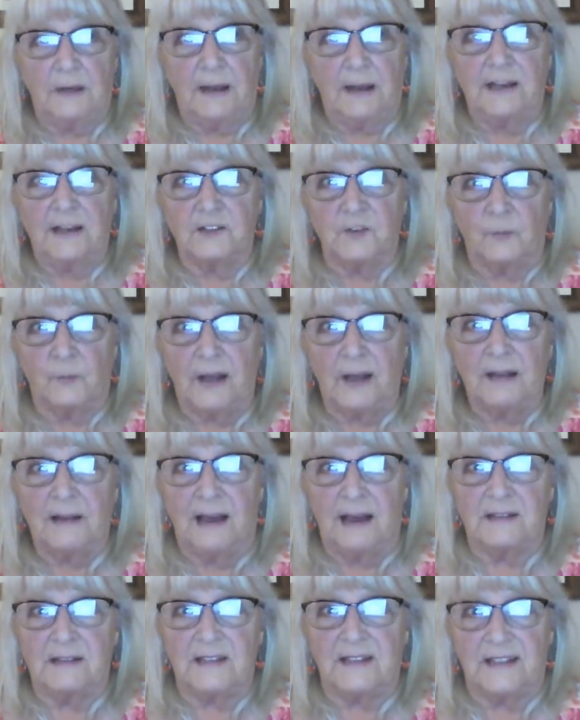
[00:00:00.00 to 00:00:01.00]
as well
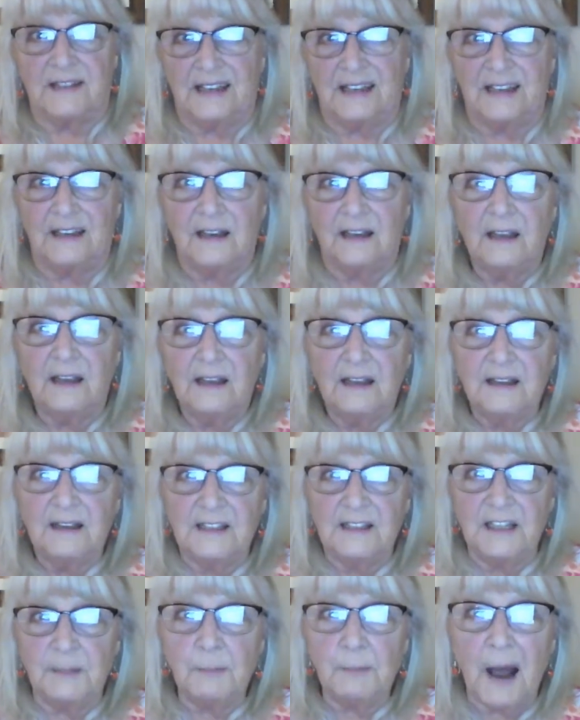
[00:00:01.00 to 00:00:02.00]
as the
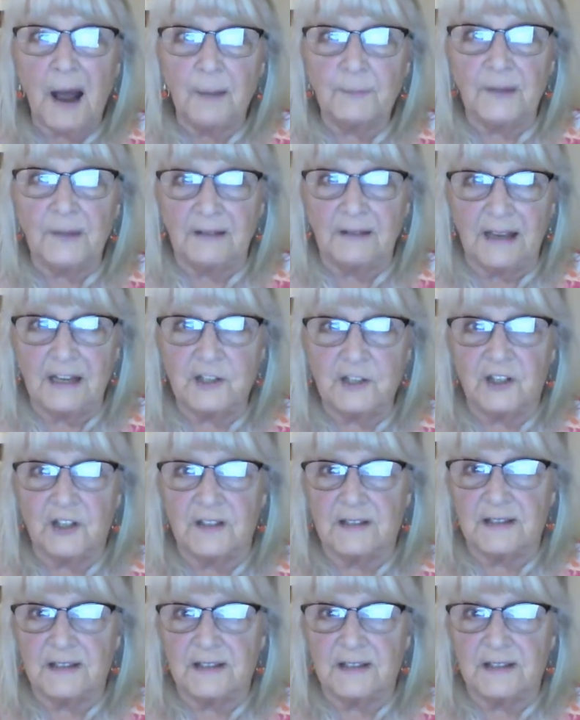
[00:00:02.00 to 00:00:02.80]
depopulation